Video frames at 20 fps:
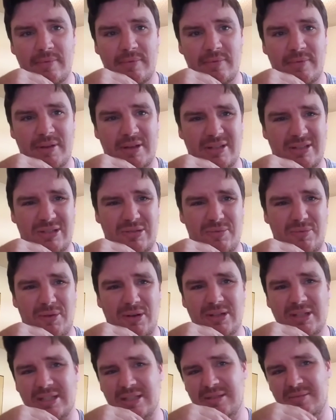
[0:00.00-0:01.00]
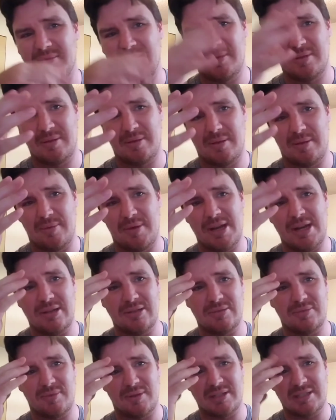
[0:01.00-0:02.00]
Because the
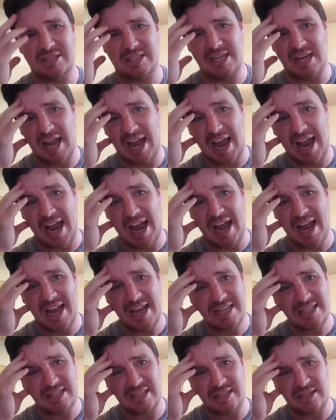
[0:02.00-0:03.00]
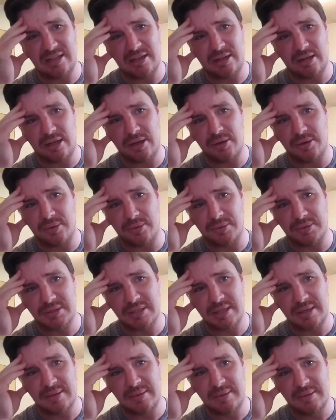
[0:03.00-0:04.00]
readers want to see the highs and lows.
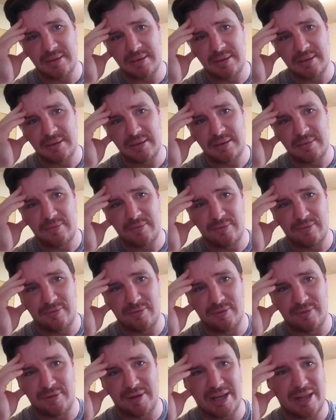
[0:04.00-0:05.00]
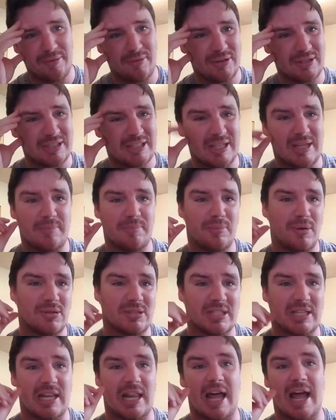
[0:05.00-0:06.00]
Well, they want to see
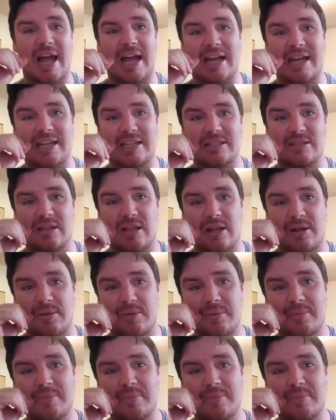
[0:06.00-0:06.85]
mostly the highs, though.